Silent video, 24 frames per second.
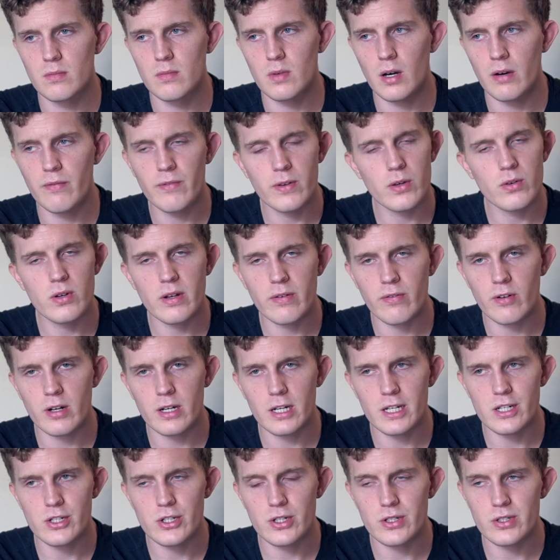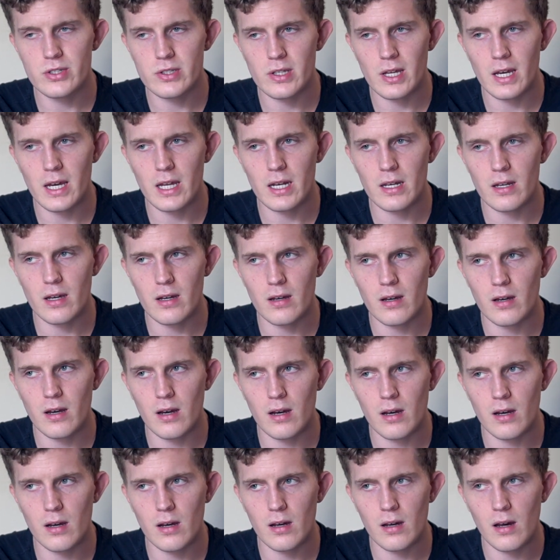a few different niches that
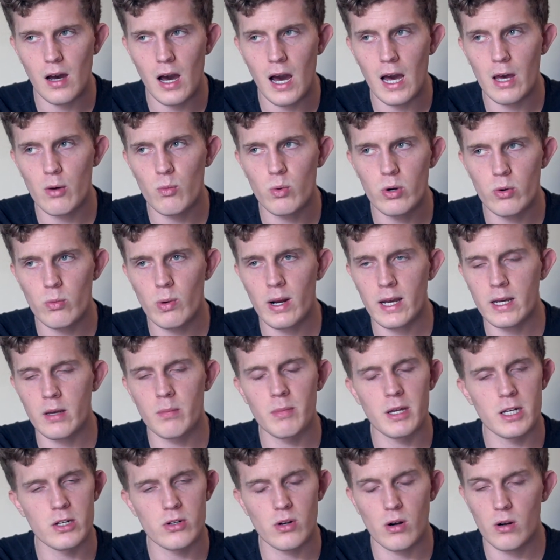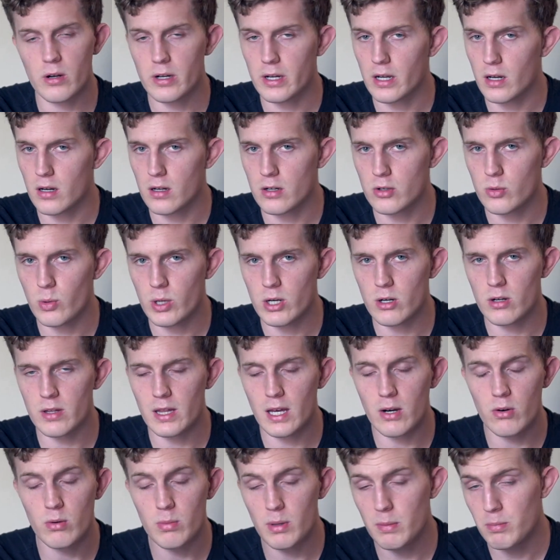I would recommend targeting on Twitter, and
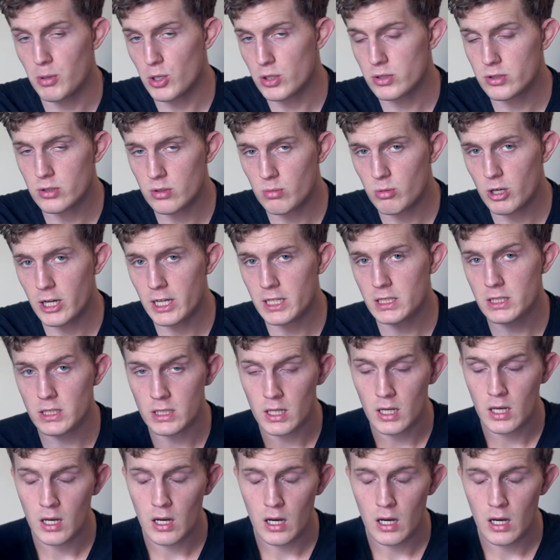that would be personal brands,